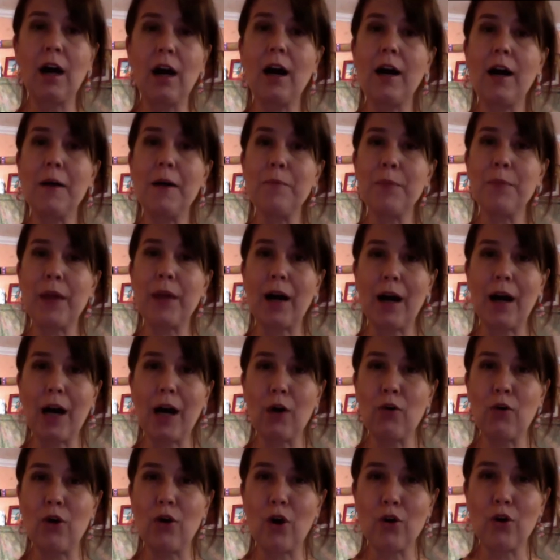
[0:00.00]

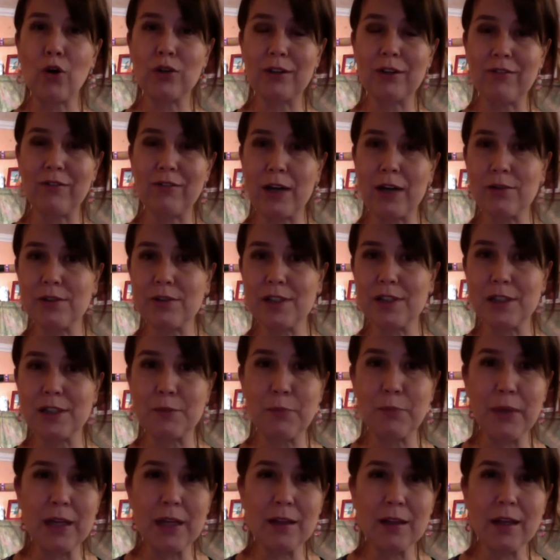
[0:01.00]
how long the virus has
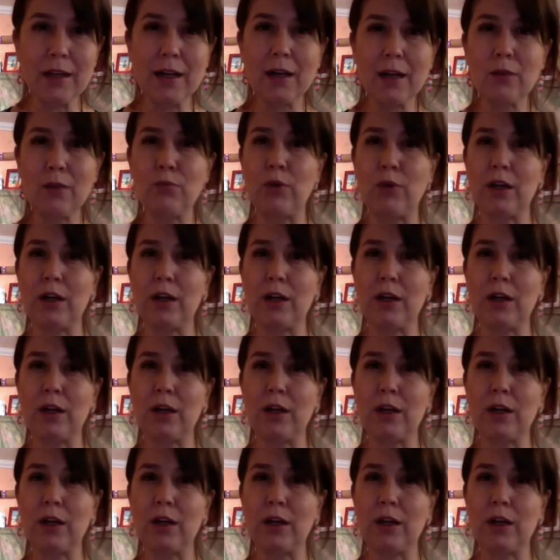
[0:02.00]
been there,